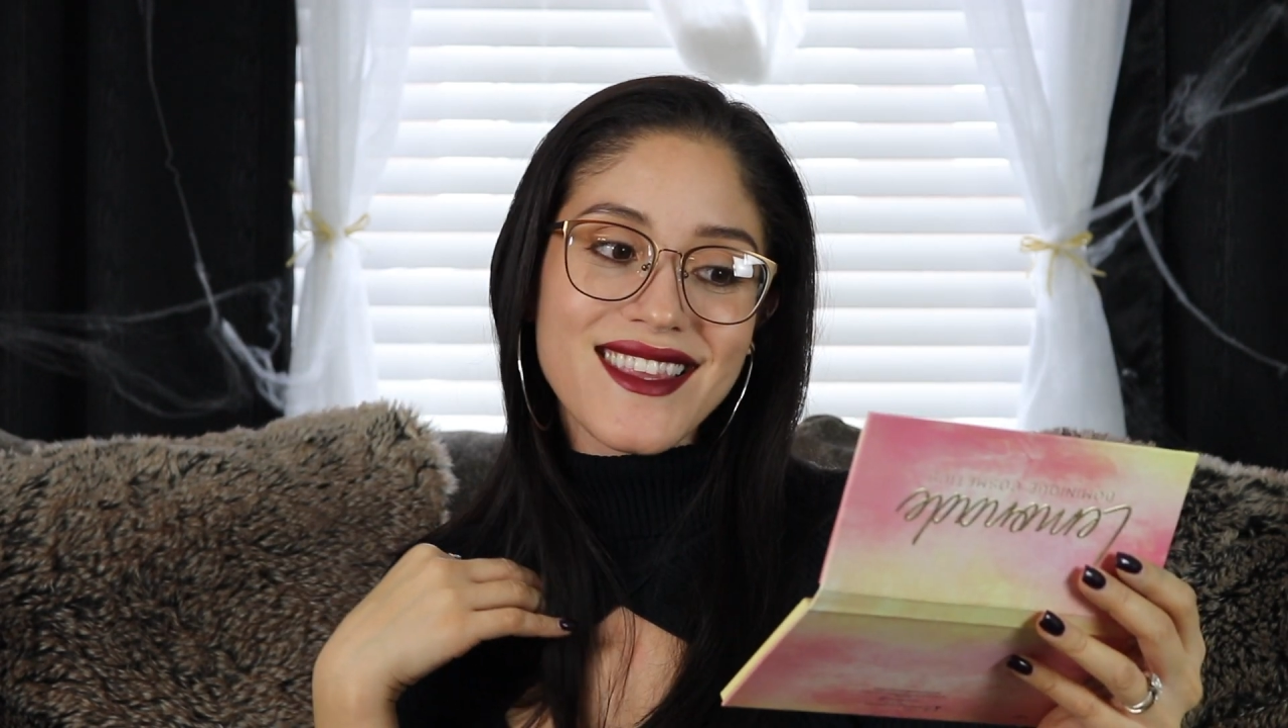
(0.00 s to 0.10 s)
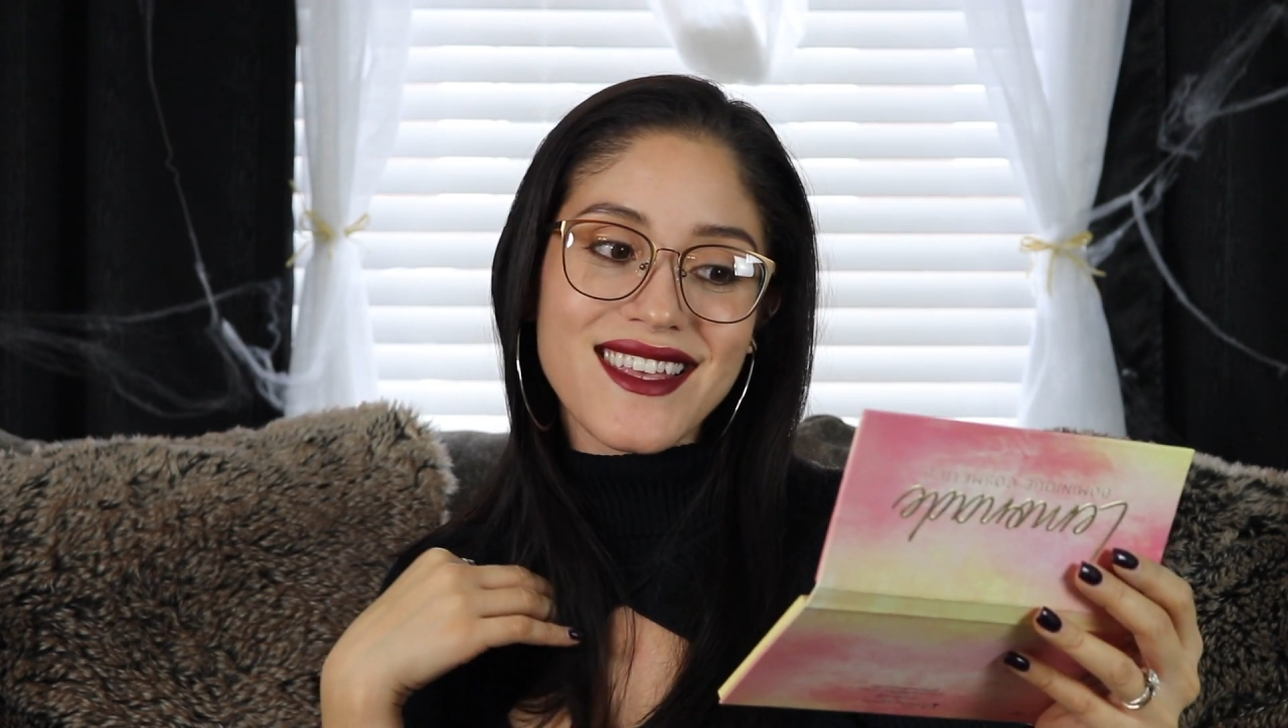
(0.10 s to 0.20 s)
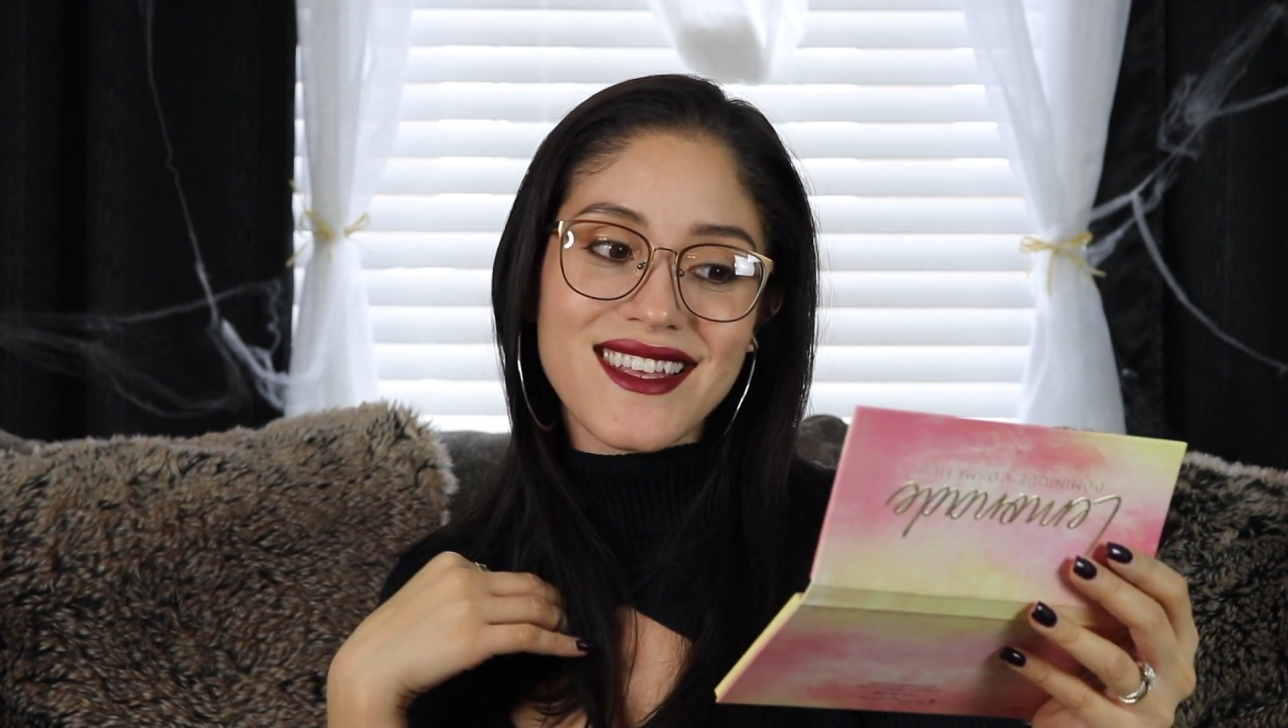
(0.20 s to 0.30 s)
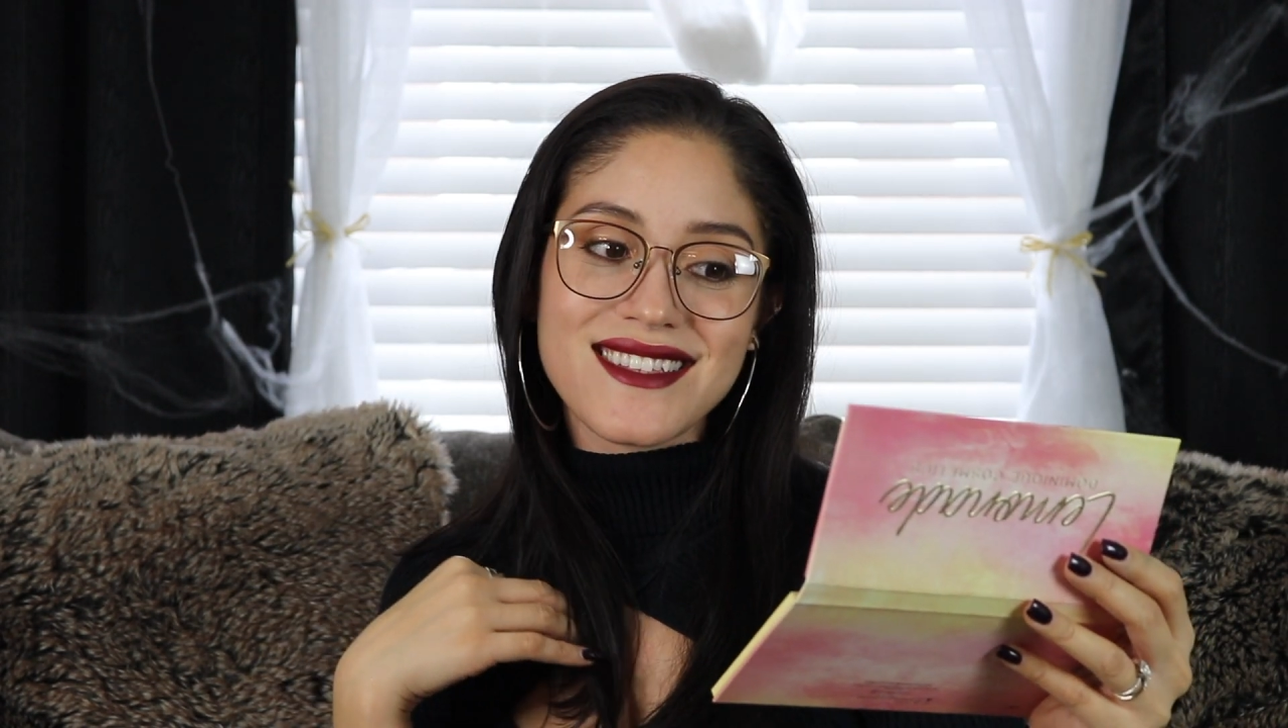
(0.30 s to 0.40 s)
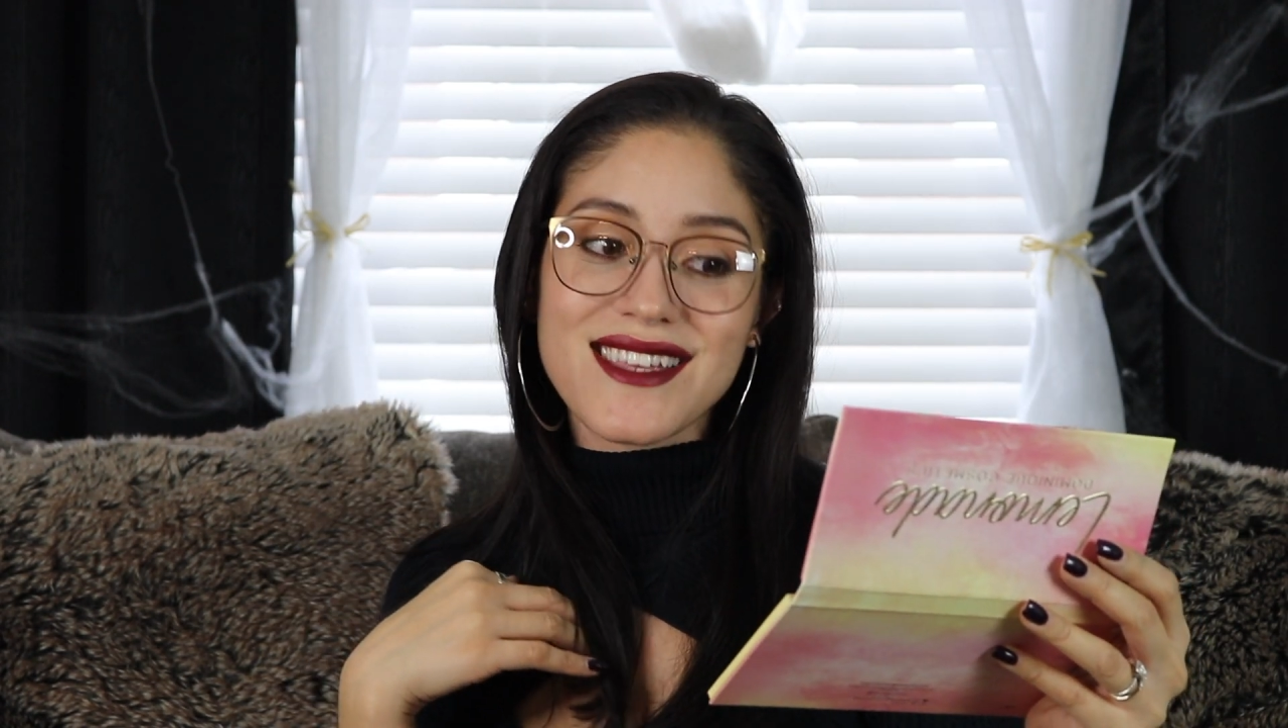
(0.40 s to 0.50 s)

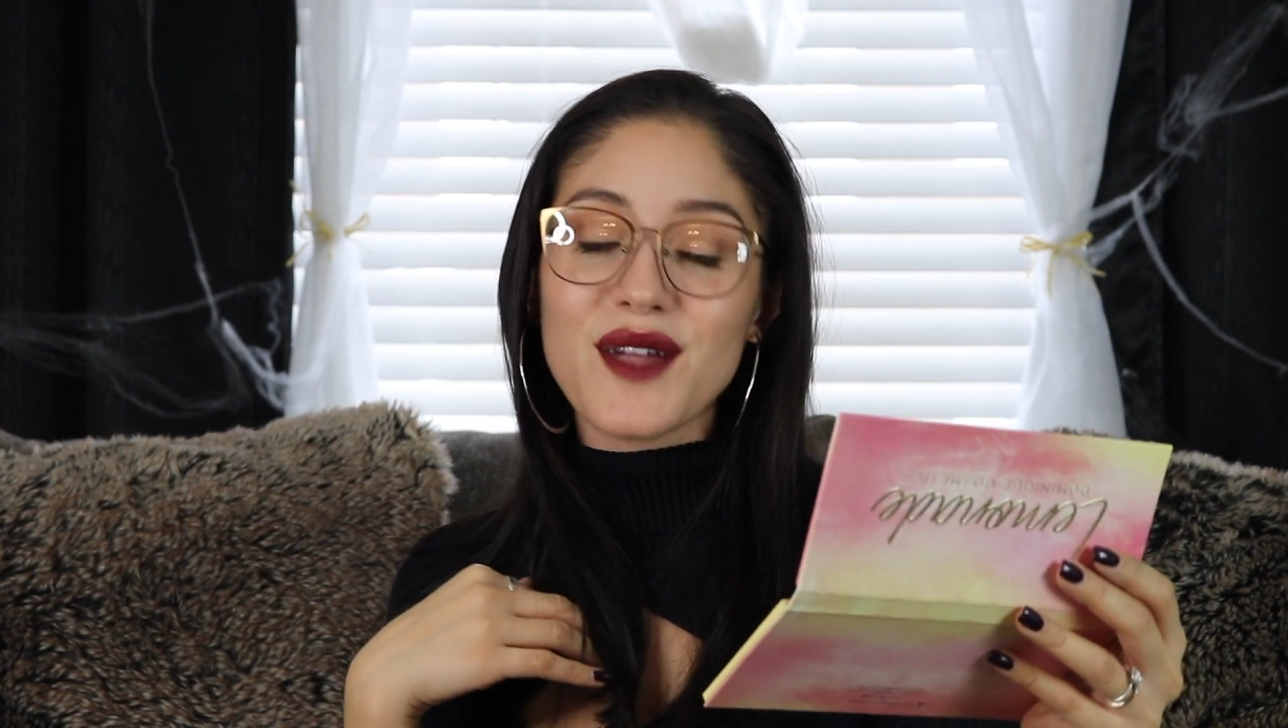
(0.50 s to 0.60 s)
these.